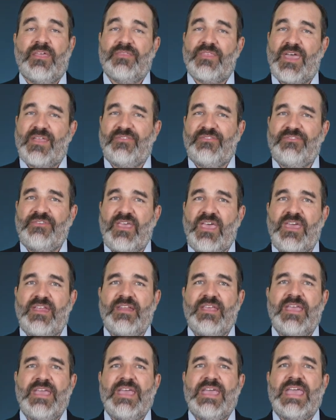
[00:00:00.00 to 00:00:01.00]
That
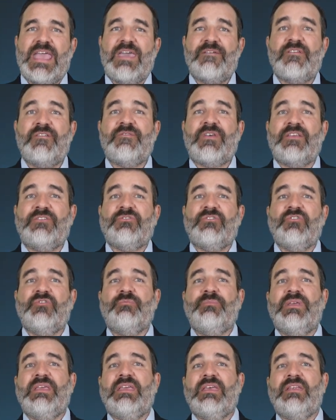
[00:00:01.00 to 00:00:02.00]
said, if investors
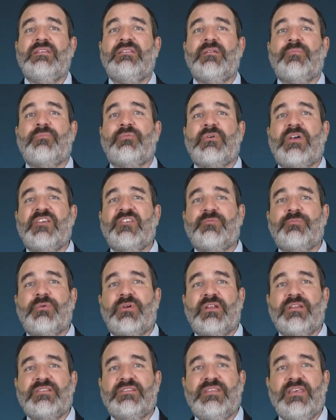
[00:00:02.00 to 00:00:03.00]
begin to price
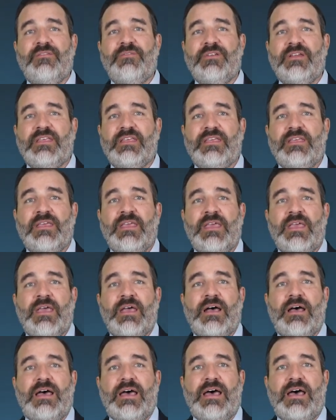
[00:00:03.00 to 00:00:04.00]
productivity
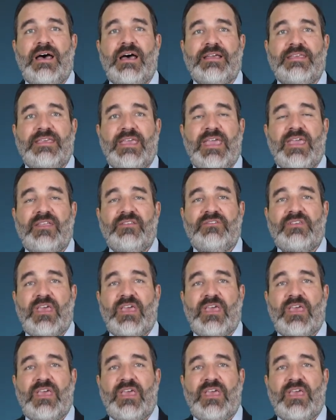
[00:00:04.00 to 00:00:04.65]
gains